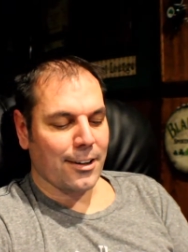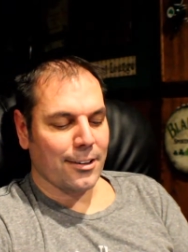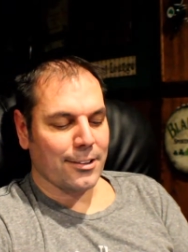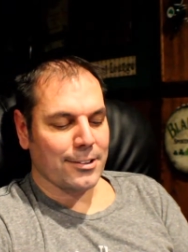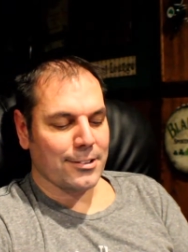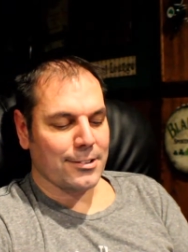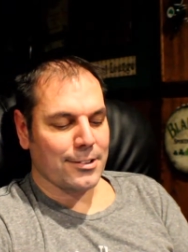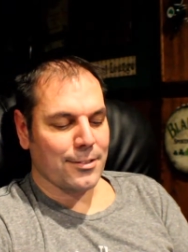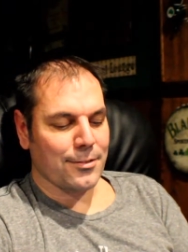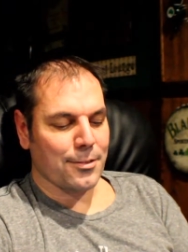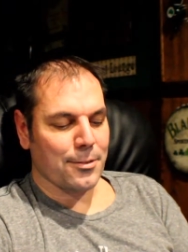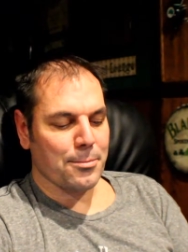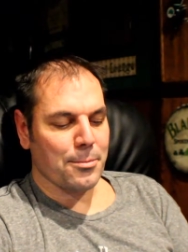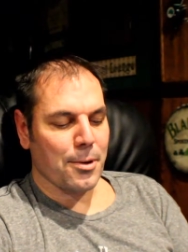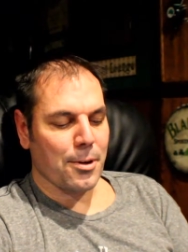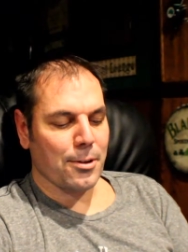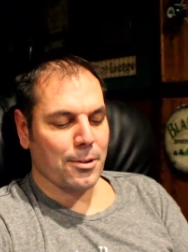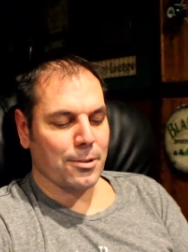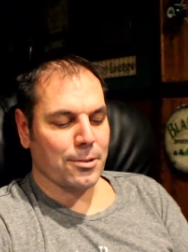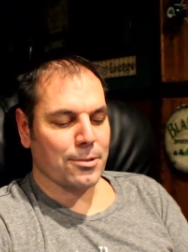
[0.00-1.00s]
all these different
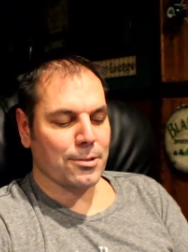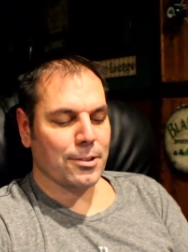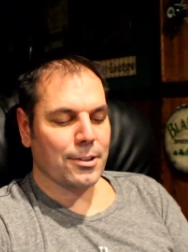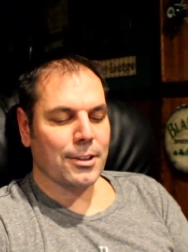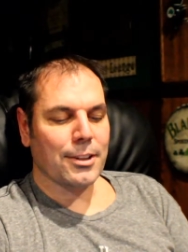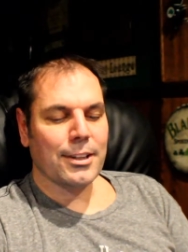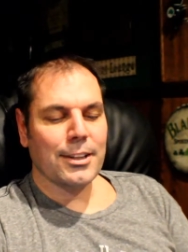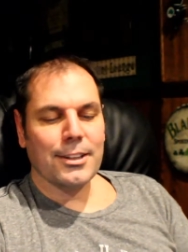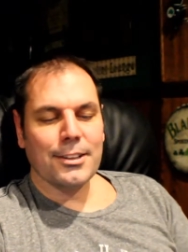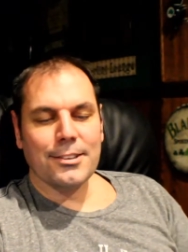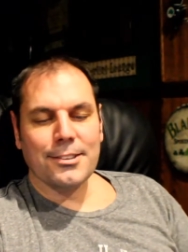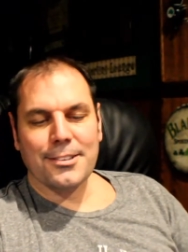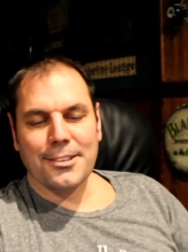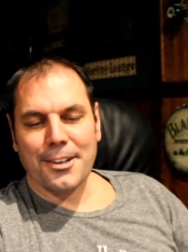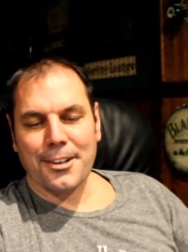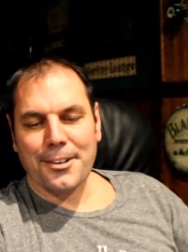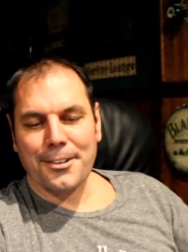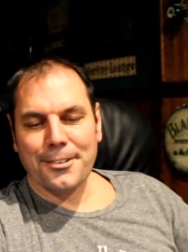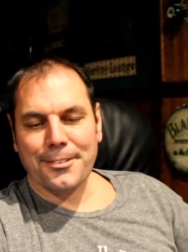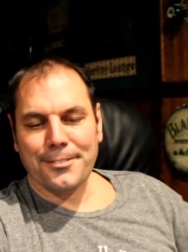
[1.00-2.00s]
murders.
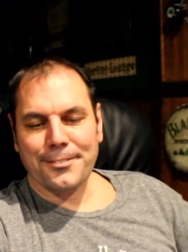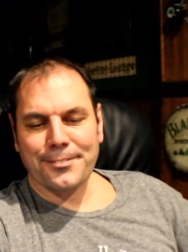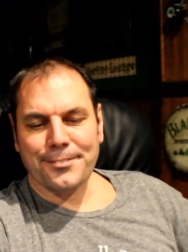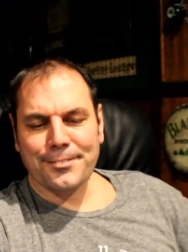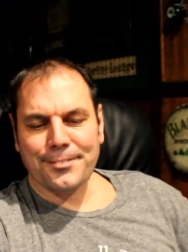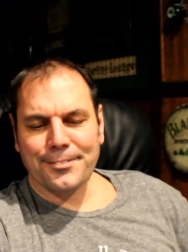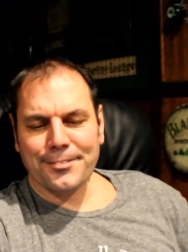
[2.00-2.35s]
So,